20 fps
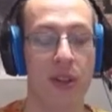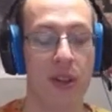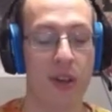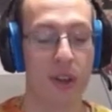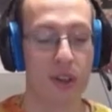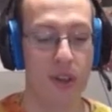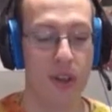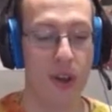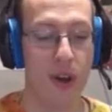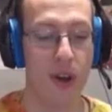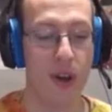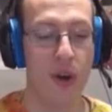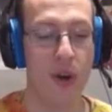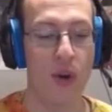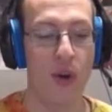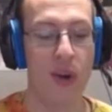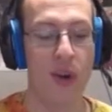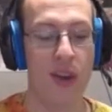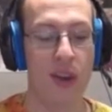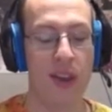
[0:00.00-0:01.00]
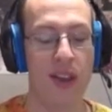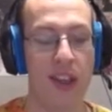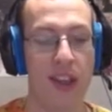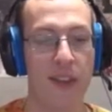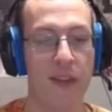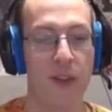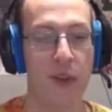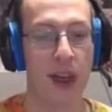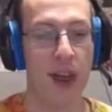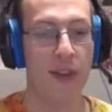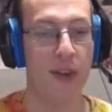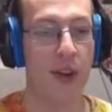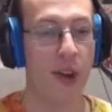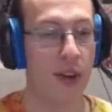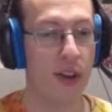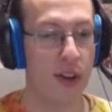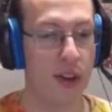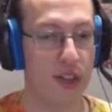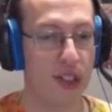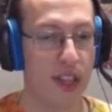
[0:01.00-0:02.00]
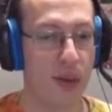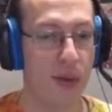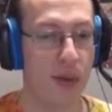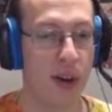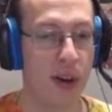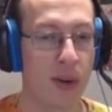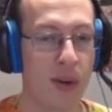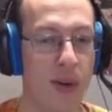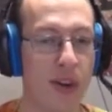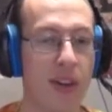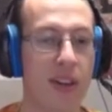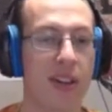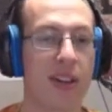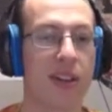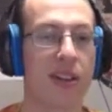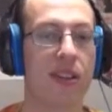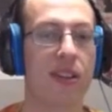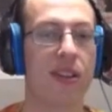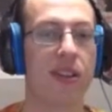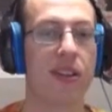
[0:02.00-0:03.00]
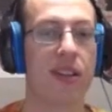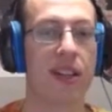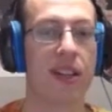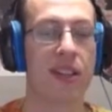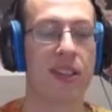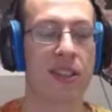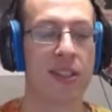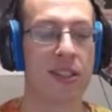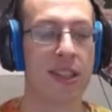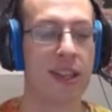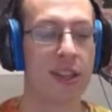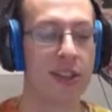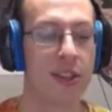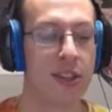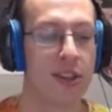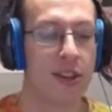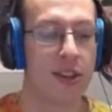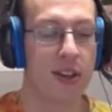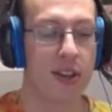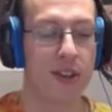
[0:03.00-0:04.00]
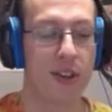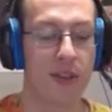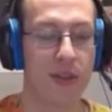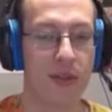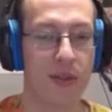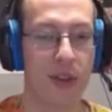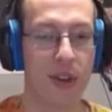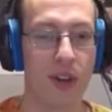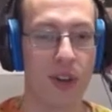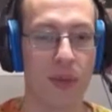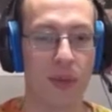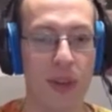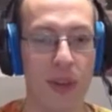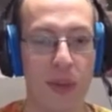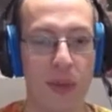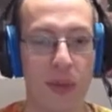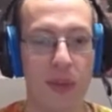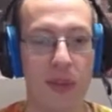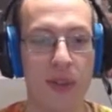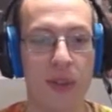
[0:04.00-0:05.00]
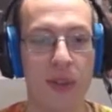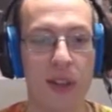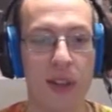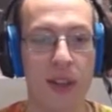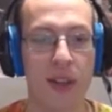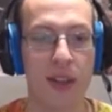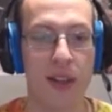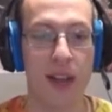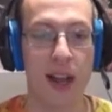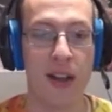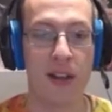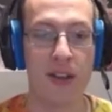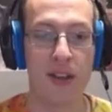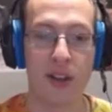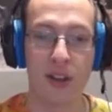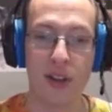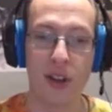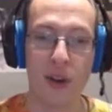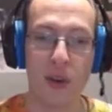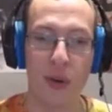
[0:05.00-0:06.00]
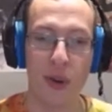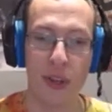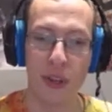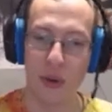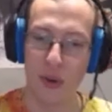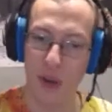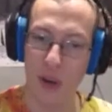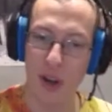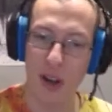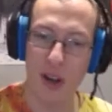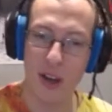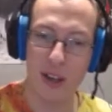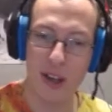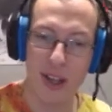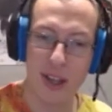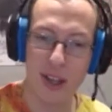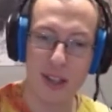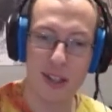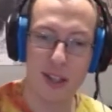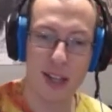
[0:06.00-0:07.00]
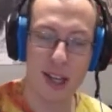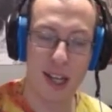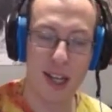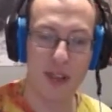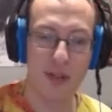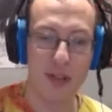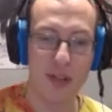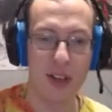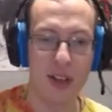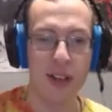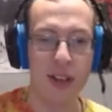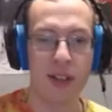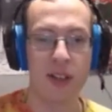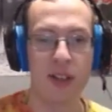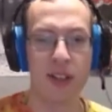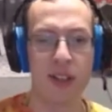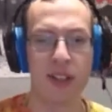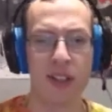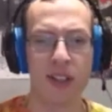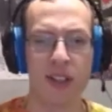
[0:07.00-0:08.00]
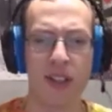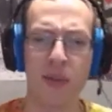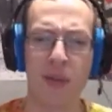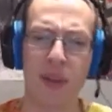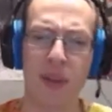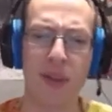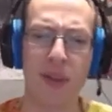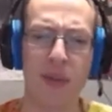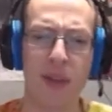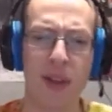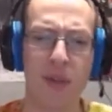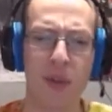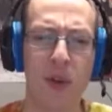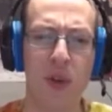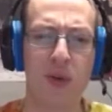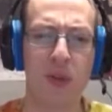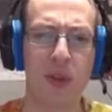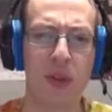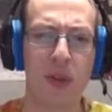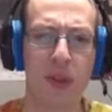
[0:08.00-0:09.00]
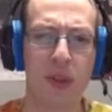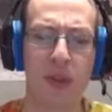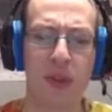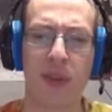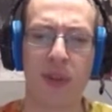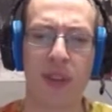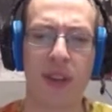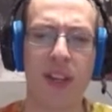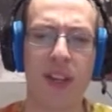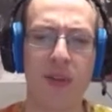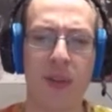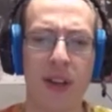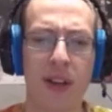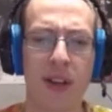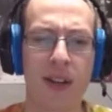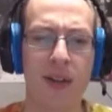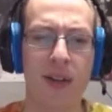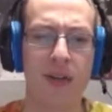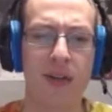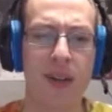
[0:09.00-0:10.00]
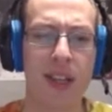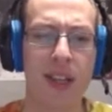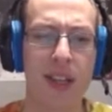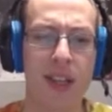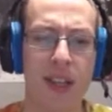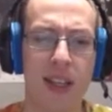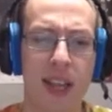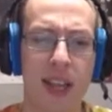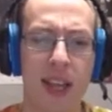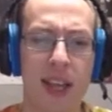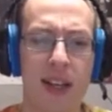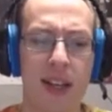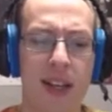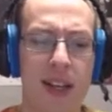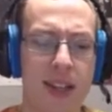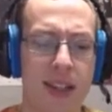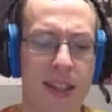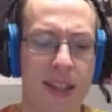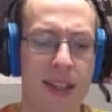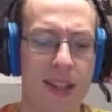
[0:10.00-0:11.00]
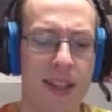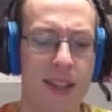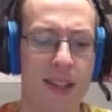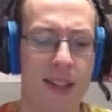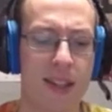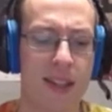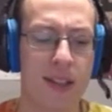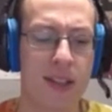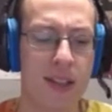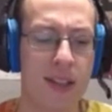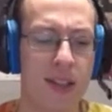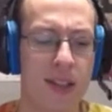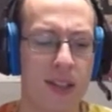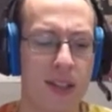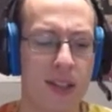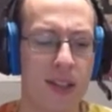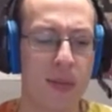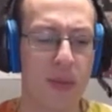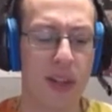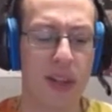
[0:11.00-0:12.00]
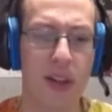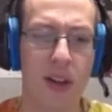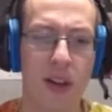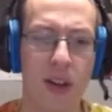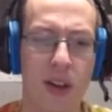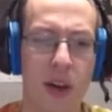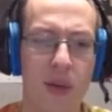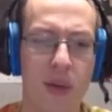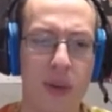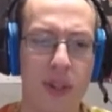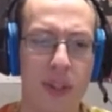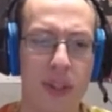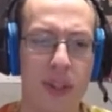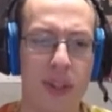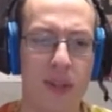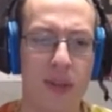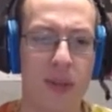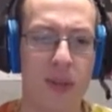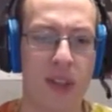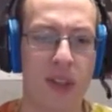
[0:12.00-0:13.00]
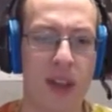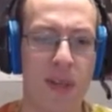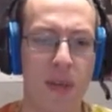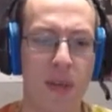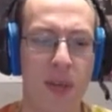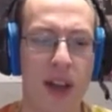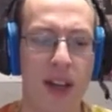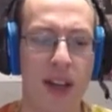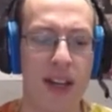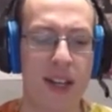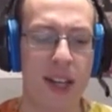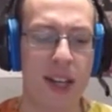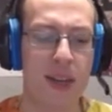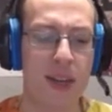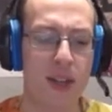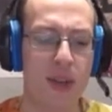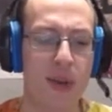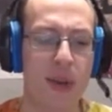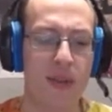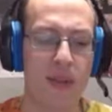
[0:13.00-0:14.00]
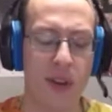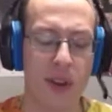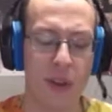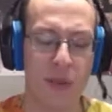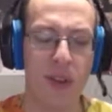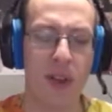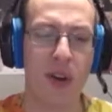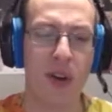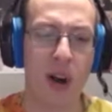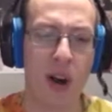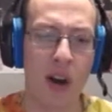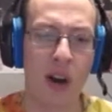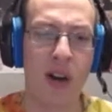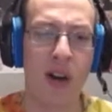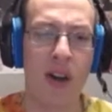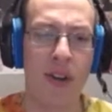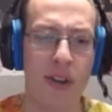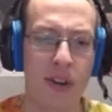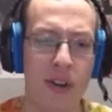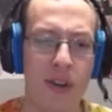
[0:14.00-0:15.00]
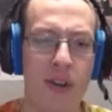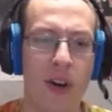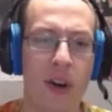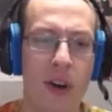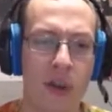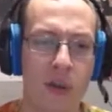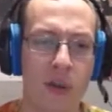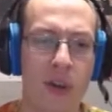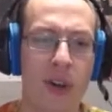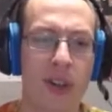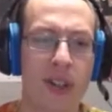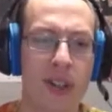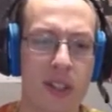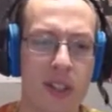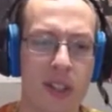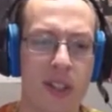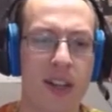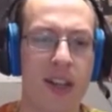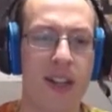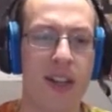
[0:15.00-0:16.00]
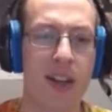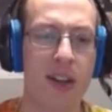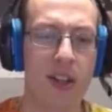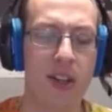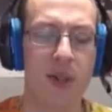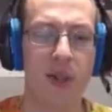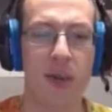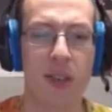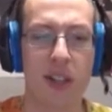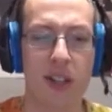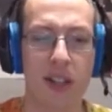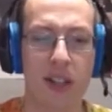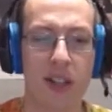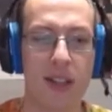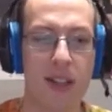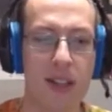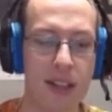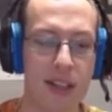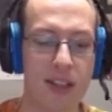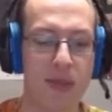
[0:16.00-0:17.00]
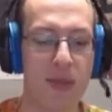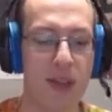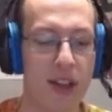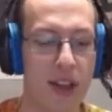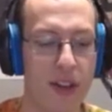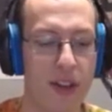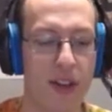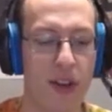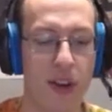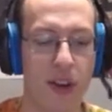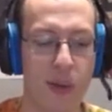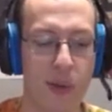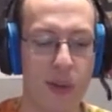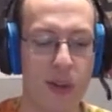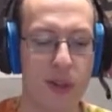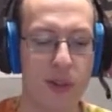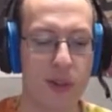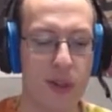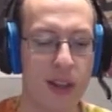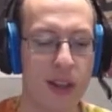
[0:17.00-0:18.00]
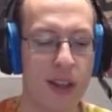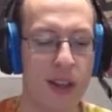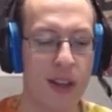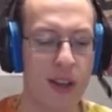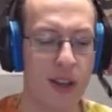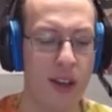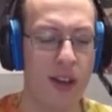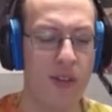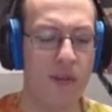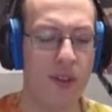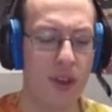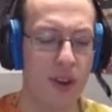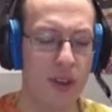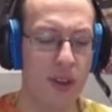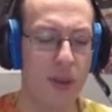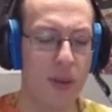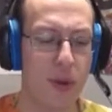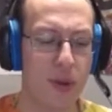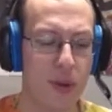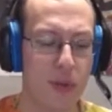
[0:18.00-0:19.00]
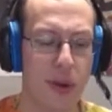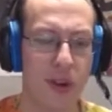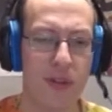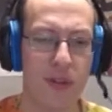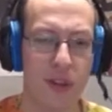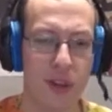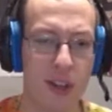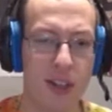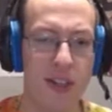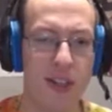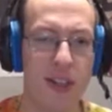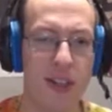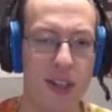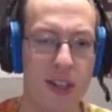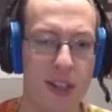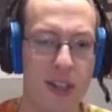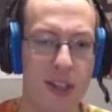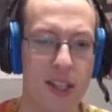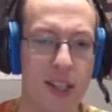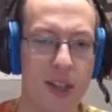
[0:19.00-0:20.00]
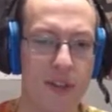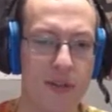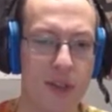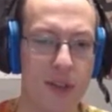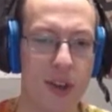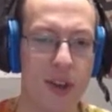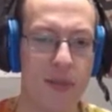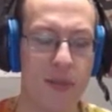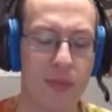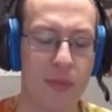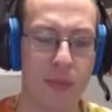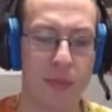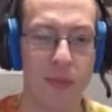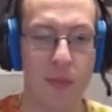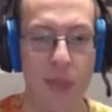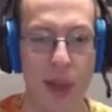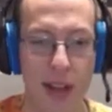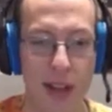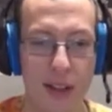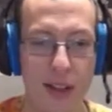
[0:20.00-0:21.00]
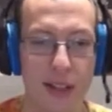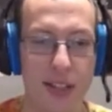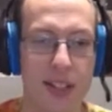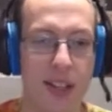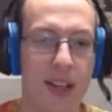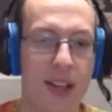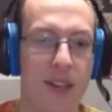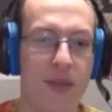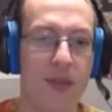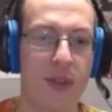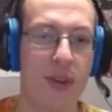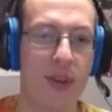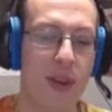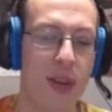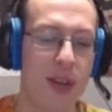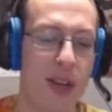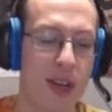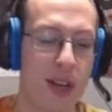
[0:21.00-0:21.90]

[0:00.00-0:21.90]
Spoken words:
So if you have all your same artwork, it's easier for people not to know what you draw, and it's kind of something that most people don't think about, I don't think, and I think it's something to always keep in mind. There are other artworks in there just because I like some of the other artworks, but for the most part, for consistency and for balancing and for